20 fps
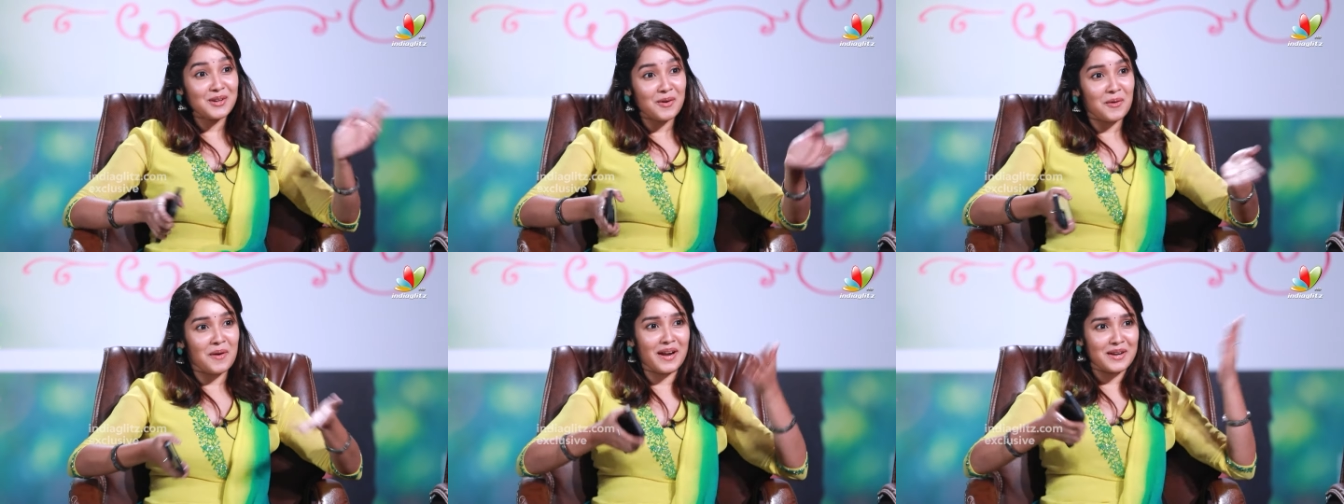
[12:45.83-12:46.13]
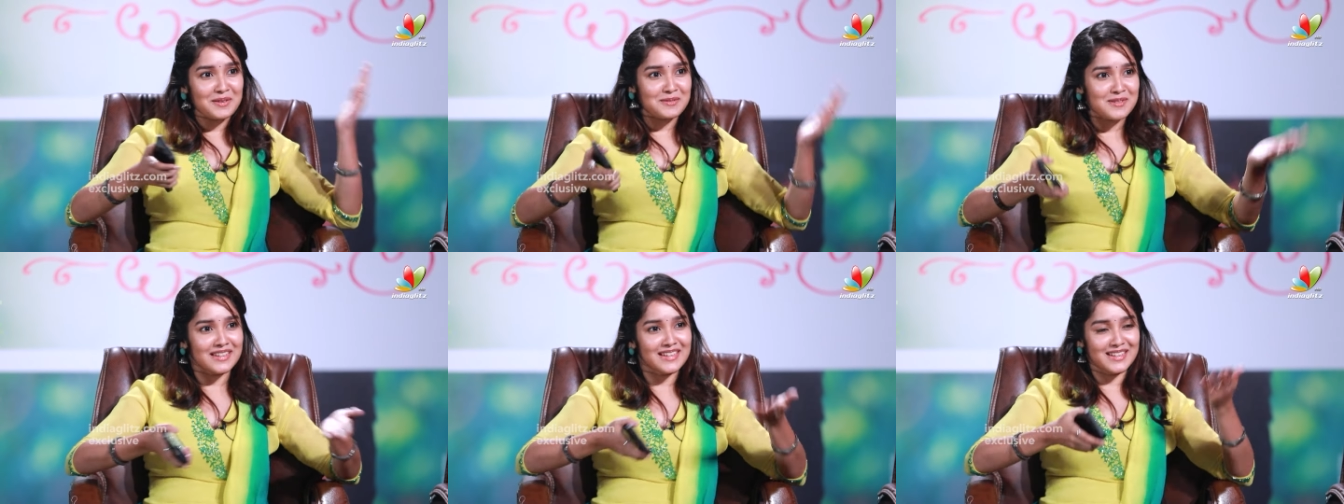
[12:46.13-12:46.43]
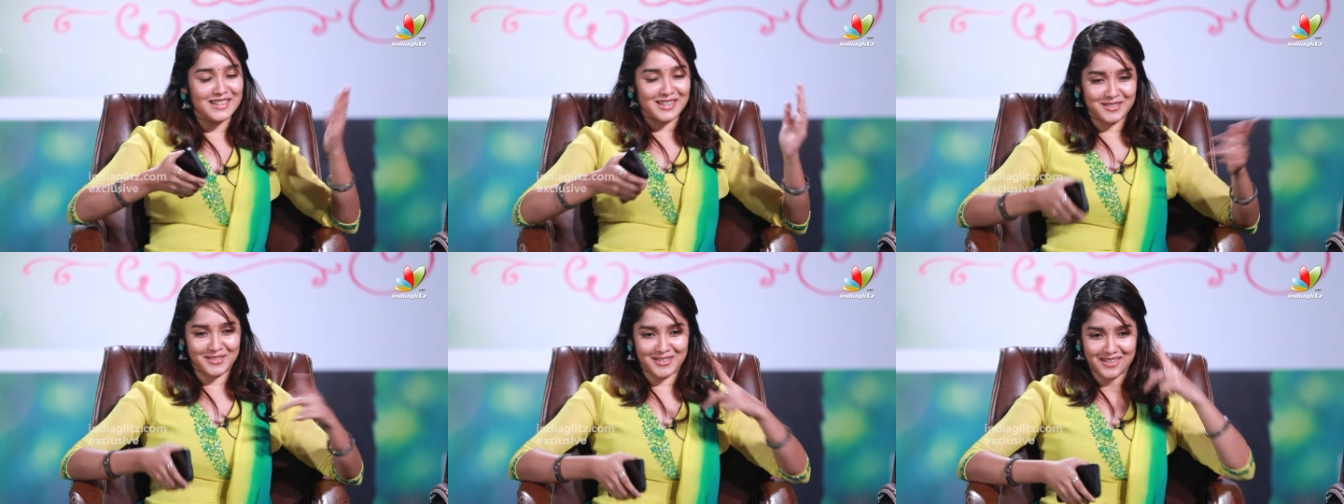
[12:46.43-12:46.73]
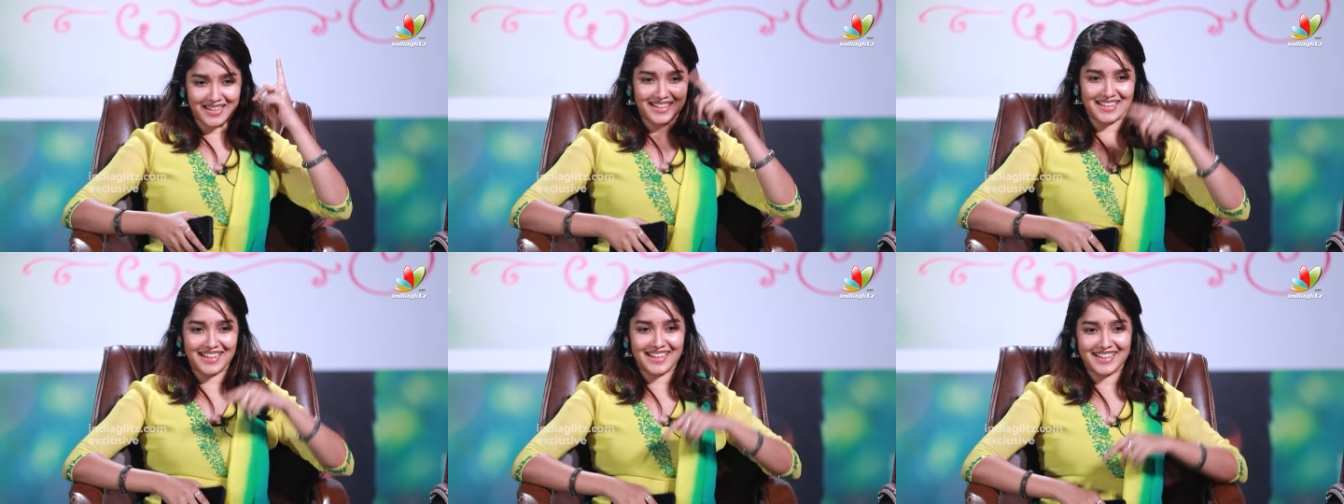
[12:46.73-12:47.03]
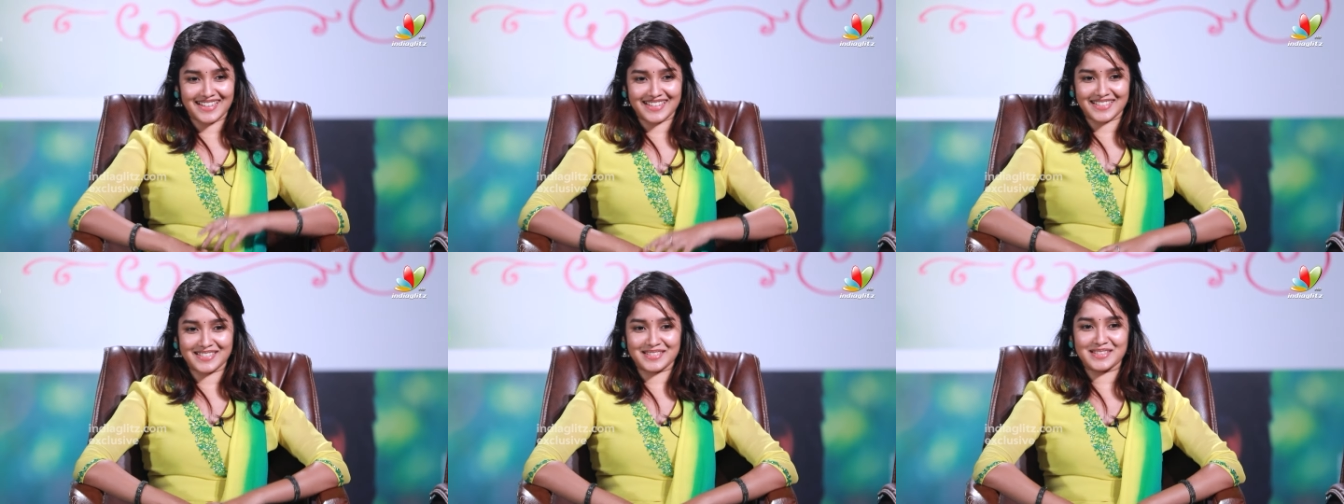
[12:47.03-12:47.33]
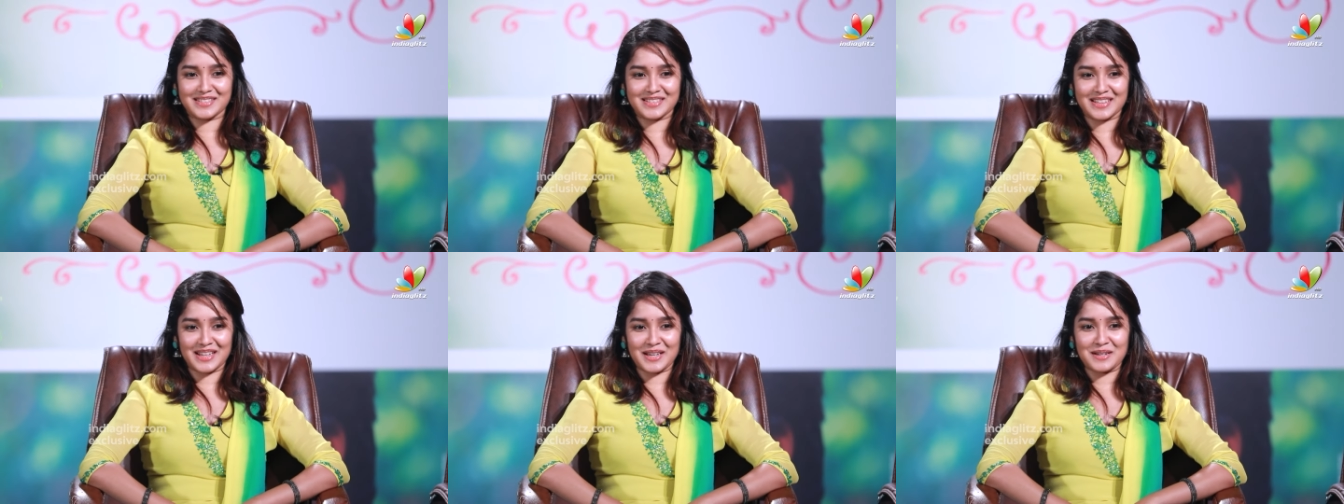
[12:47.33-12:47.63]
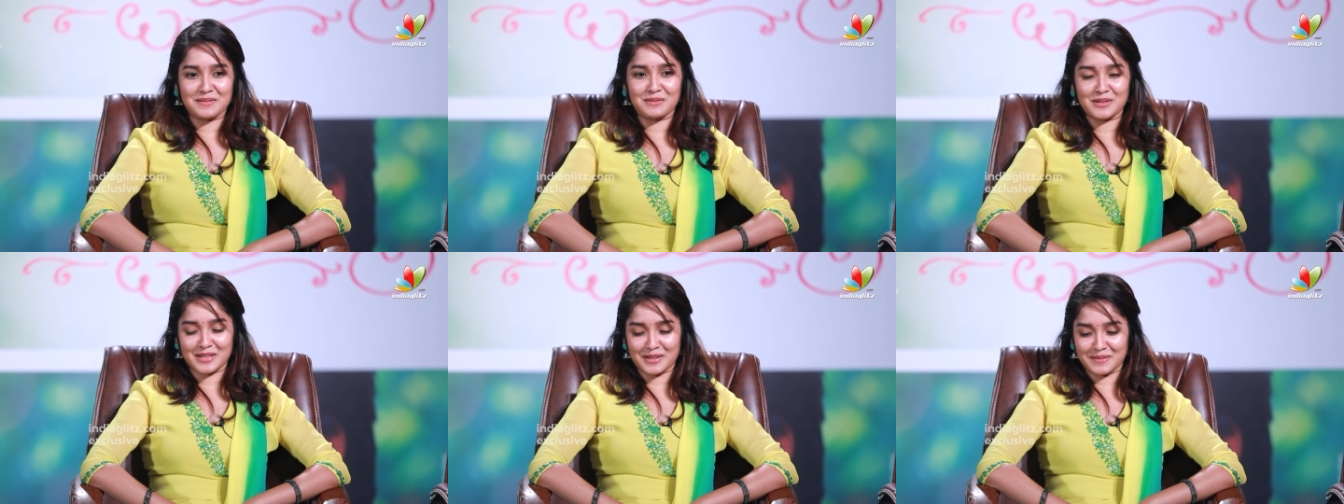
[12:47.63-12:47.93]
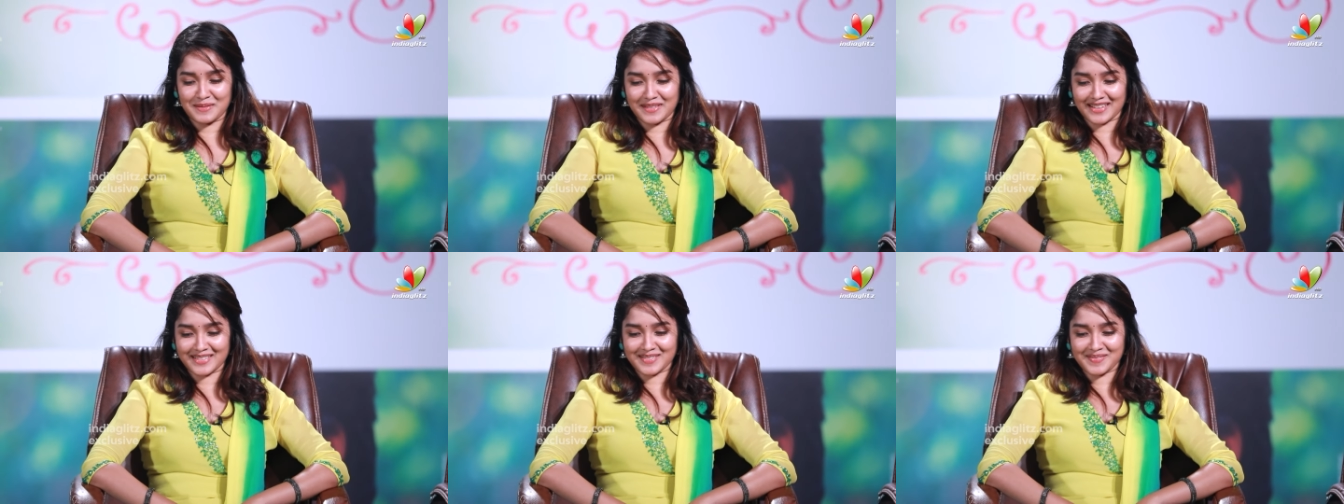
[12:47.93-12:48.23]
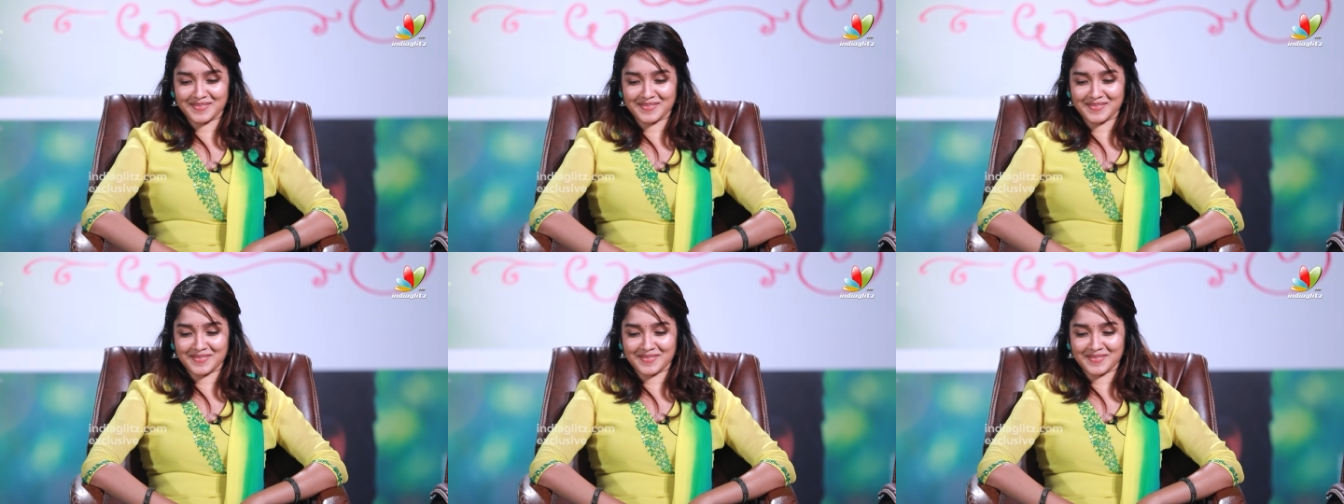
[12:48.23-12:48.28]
go ahead with the interview. I'll think about something.